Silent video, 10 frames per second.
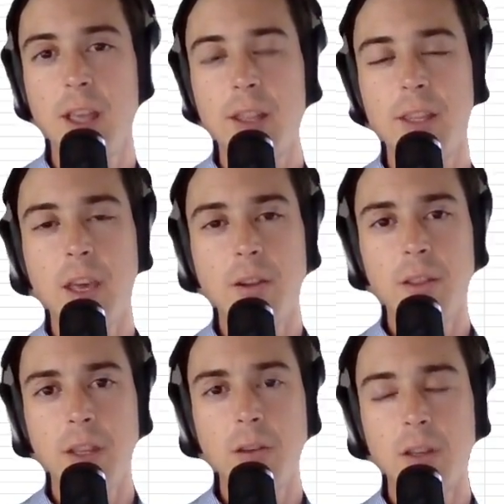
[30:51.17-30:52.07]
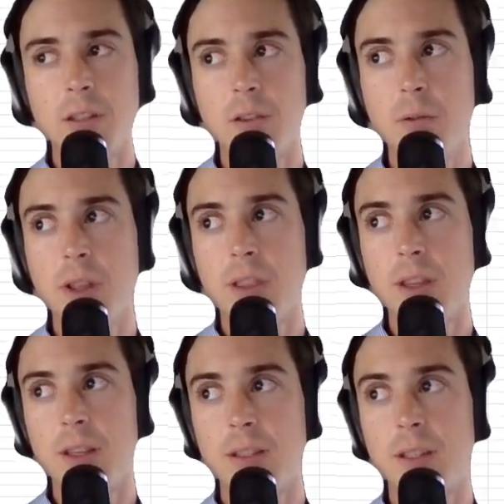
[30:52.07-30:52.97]
The other thing you can do with
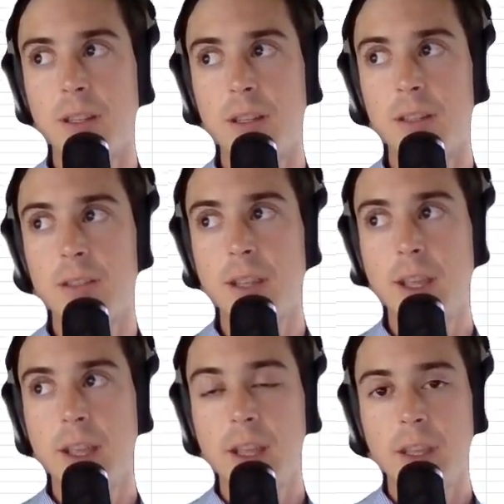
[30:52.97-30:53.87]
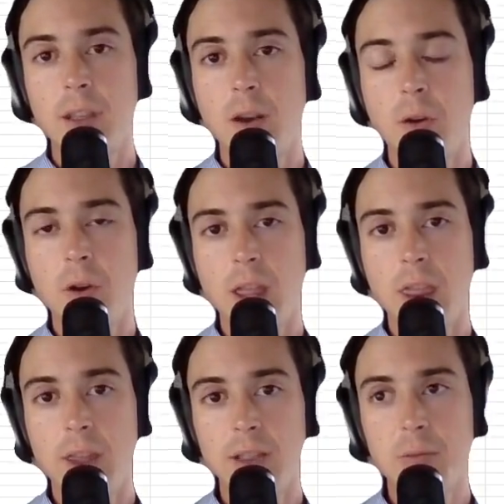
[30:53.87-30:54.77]
this is,
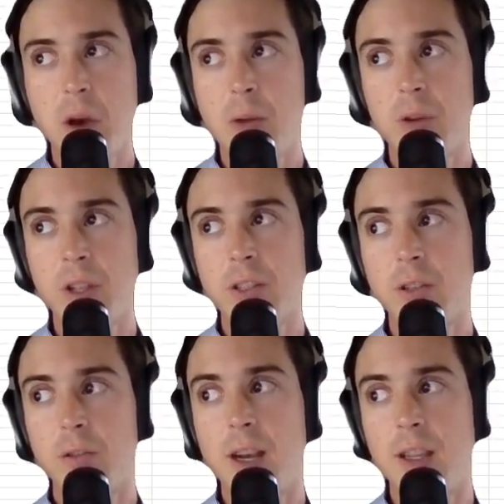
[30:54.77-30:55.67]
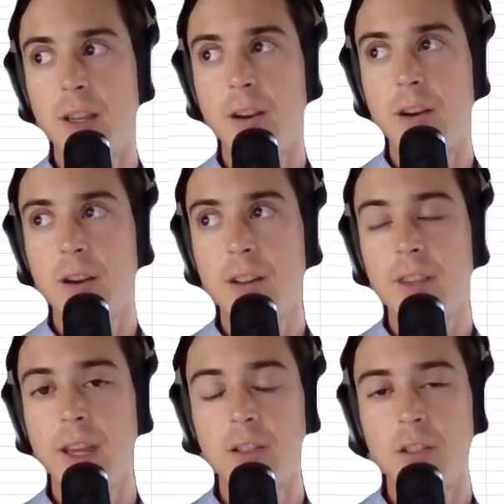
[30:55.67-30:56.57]
this population right here
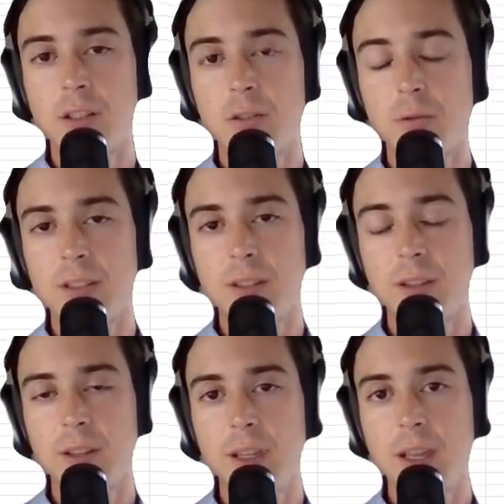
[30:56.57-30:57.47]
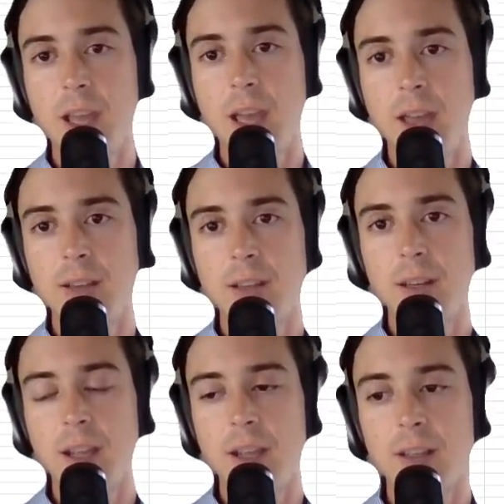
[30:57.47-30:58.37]
that just recently ended
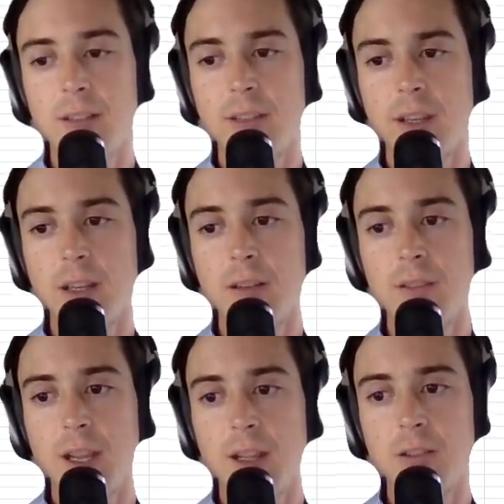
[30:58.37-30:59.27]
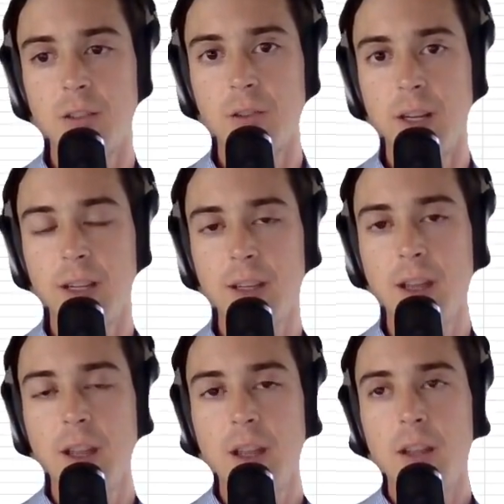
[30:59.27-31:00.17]
a consecutive day streak,
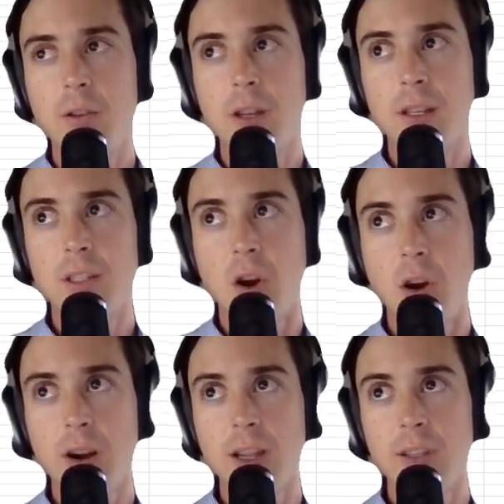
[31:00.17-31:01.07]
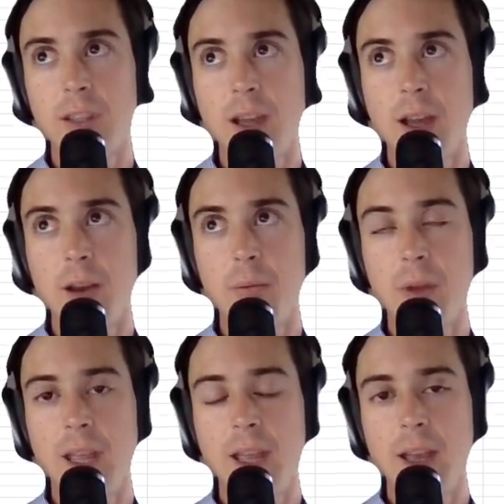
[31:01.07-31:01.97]
you can target them
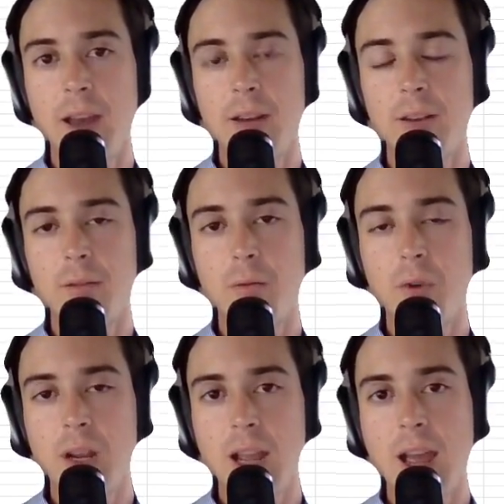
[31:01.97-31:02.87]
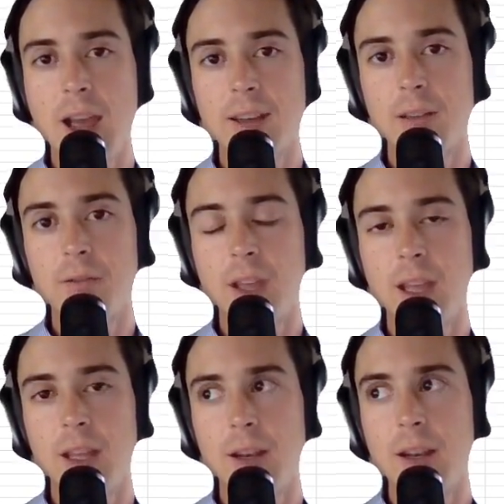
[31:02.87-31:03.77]
and reactivate